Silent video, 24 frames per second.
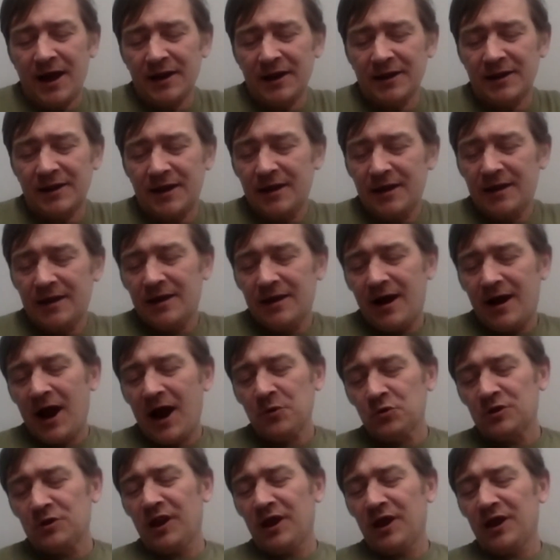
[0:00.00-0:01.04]
I would
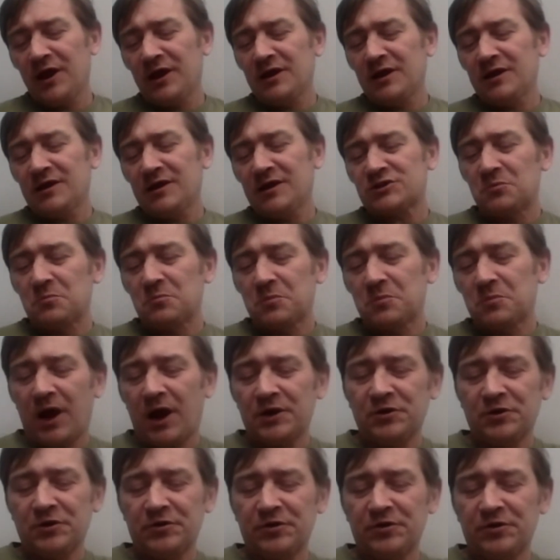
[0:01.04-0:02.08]
like some kind of
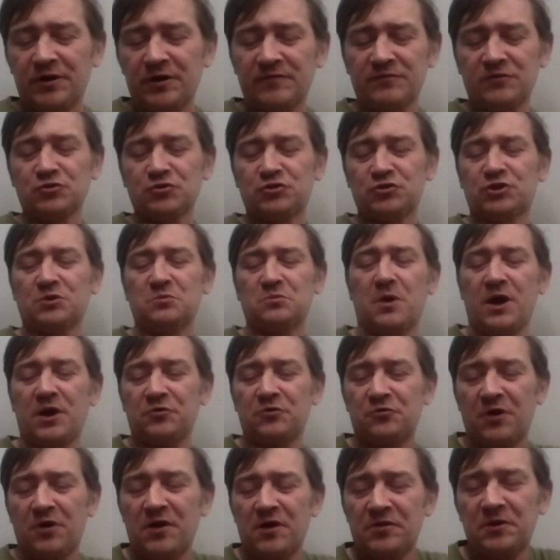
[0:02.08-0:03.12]
revolution, but I'd rather
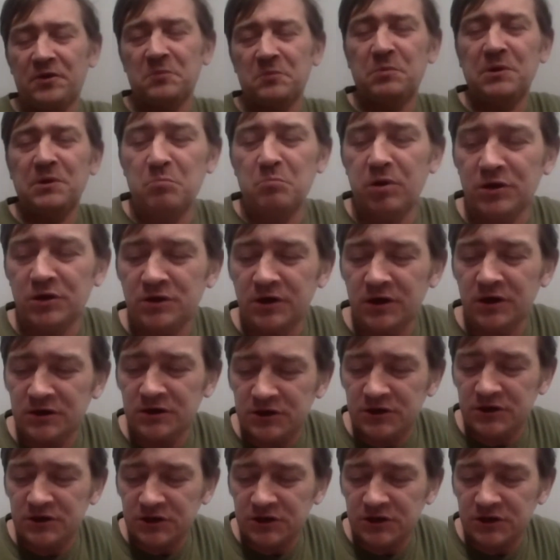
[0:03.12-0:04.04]
be bloodless.